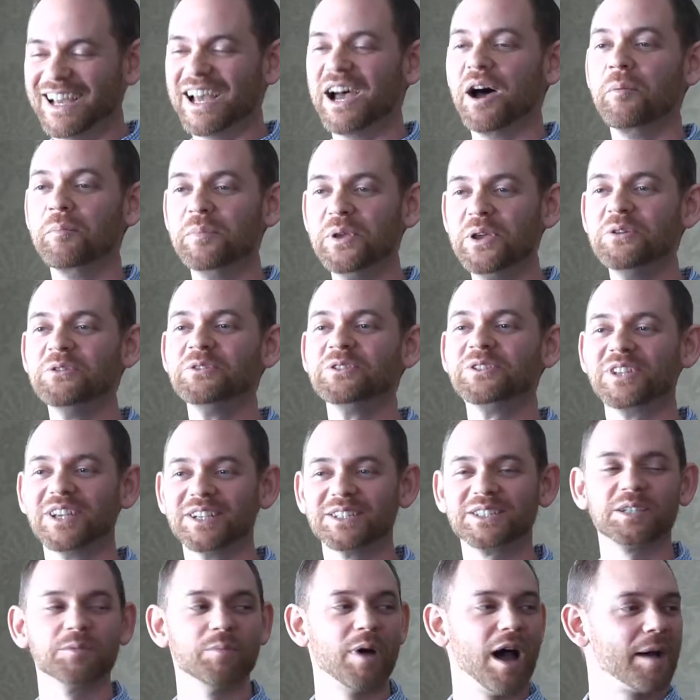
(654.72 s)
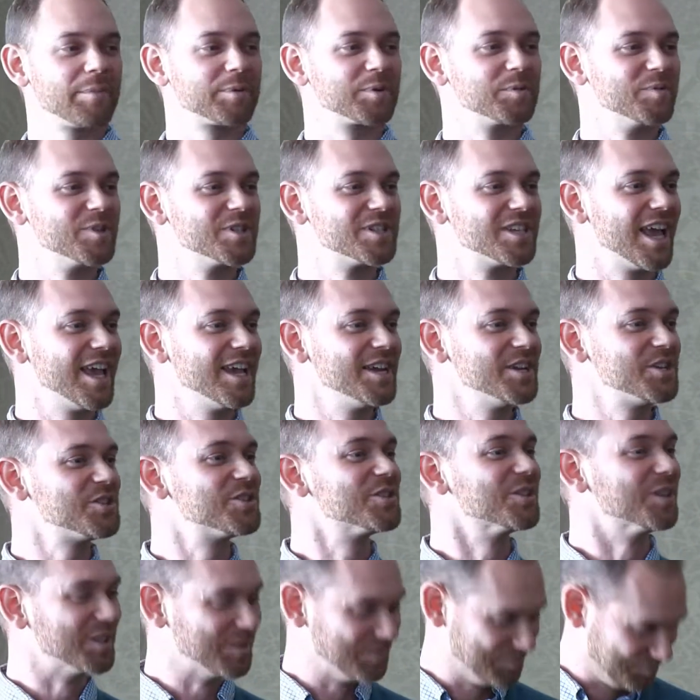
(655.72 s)
Immune system
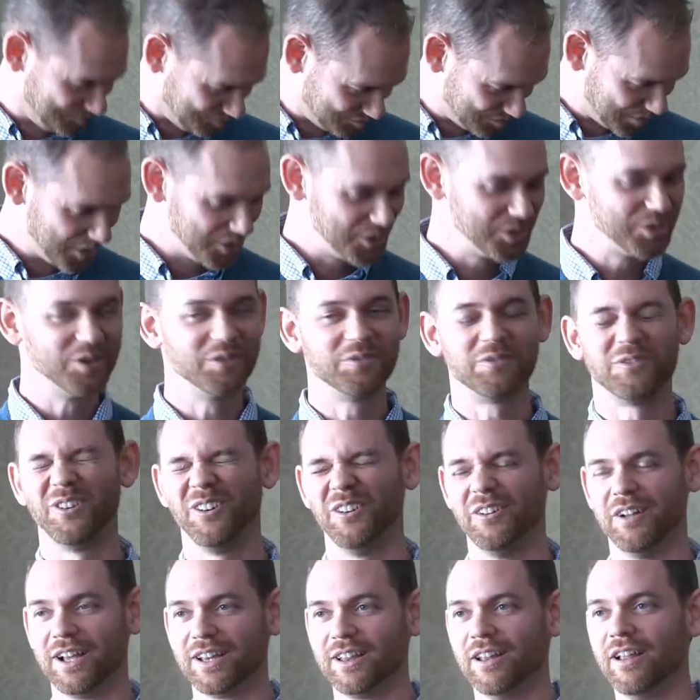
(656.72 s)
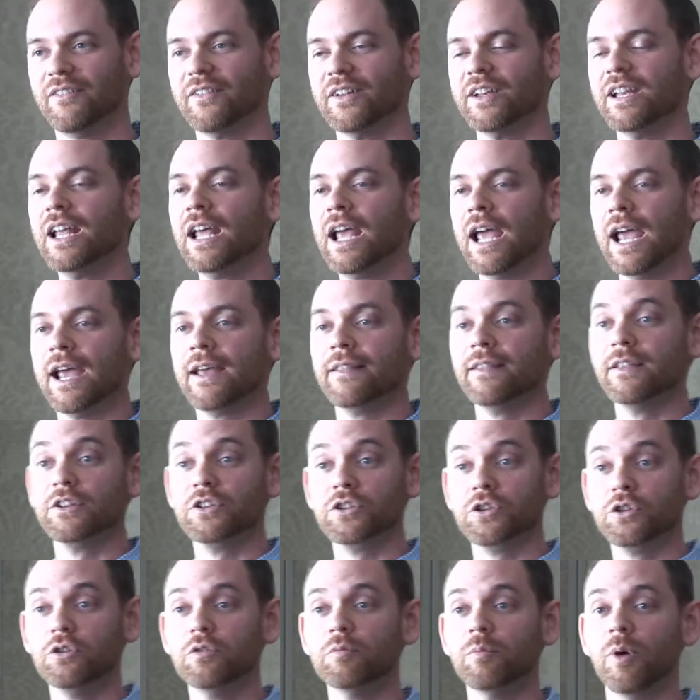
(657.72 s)
optimization. Beautiful. I love it. And the
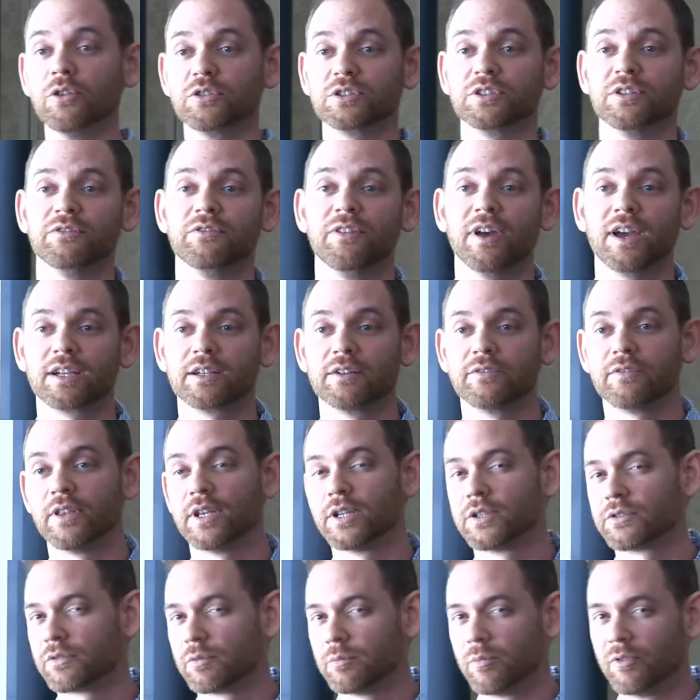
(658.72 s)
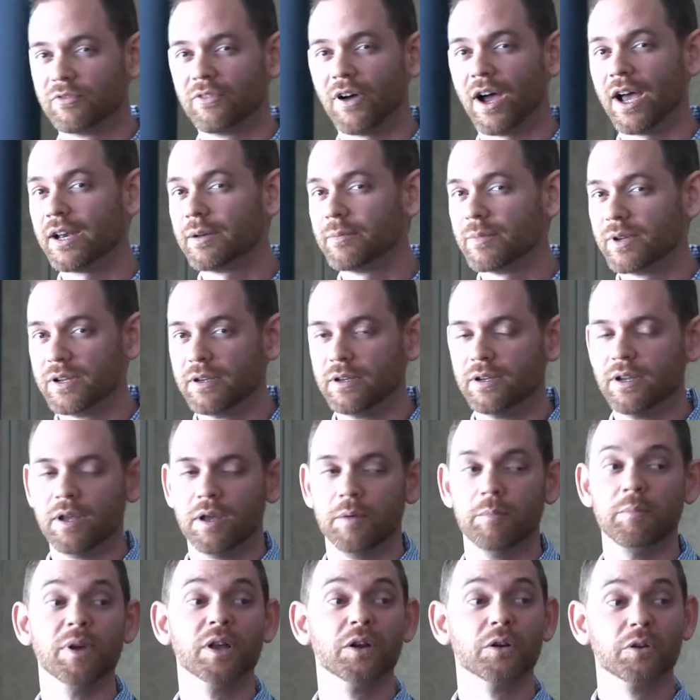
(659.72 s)
two most effective things from a vitamin
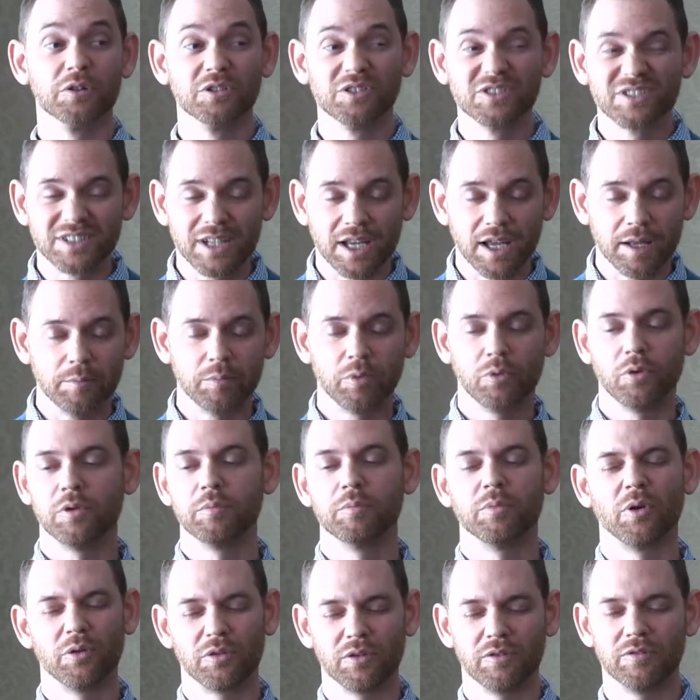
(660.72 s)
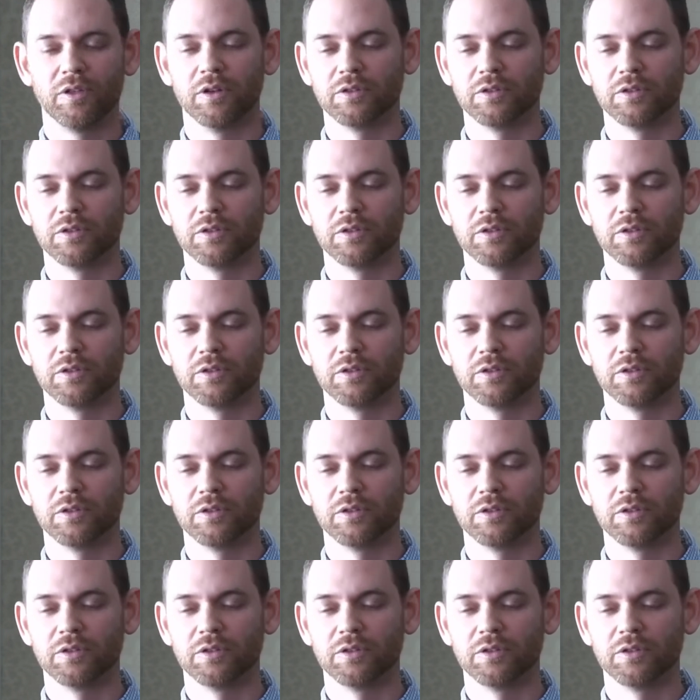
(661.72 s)
mineral standpoint, both of